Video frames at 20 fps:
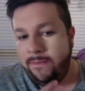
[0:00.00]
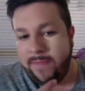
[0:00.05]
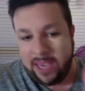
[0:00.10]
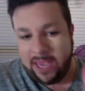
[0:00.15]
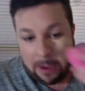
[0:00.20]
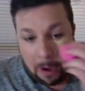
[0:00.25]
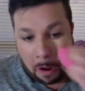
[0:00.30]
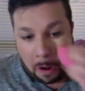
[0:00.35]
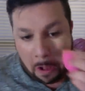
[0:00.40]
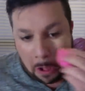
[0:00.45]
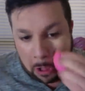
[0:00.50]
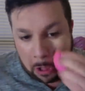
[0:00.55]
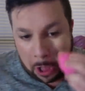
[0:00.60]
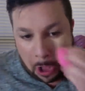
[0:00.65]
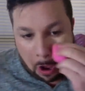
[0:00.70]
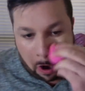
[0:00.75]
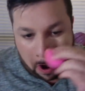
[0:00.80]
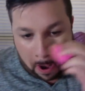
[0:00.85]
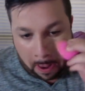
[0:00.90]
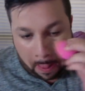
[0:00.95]
mean,
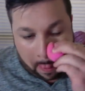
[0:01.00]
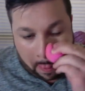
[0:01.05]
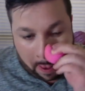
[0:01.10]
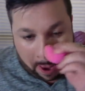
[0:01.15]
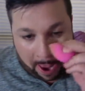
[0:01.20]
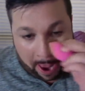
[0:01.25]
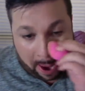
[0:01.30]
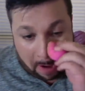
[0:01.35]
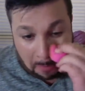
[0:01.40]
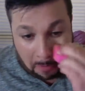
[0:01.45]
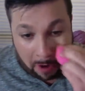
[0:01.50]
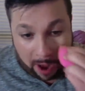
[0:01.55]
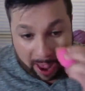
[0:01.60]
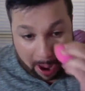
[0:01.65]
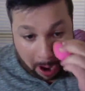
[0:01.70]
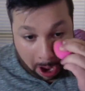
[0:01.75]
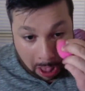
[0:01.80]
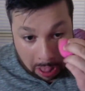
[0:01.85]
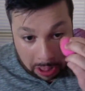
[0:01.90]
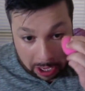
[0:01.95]
look at that.
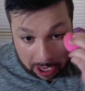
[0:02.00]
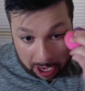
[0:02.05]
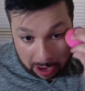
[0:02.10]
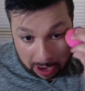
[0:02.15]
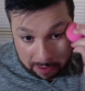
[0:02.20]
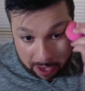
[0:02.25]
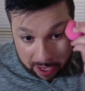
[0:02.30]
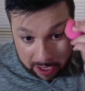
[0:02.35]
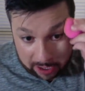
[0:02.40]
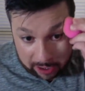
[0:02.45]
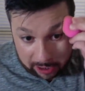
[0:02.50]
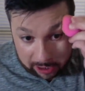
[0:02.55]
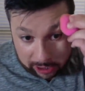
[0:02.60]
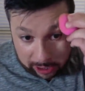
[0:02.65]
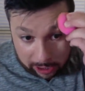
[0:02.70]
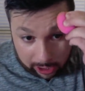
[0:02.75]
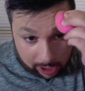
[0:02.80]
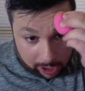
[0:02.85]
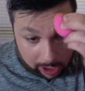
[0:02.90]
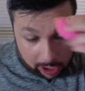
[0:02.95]
Wow. I think I've added a
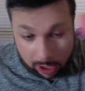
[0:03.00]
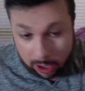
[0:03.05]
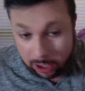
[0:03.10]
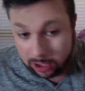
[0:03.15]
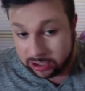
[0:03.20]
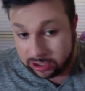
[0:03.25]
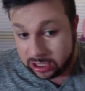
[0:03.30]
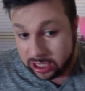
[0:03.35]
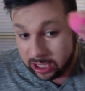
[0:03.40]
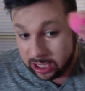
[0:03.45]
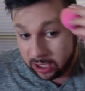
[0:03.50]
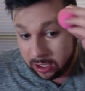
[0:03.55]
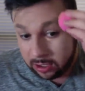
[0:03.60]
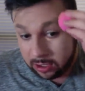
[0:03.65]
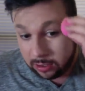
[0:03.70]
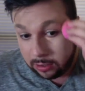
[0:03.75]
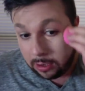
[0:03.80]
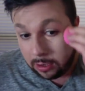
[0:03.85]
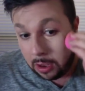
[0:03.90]
lot here.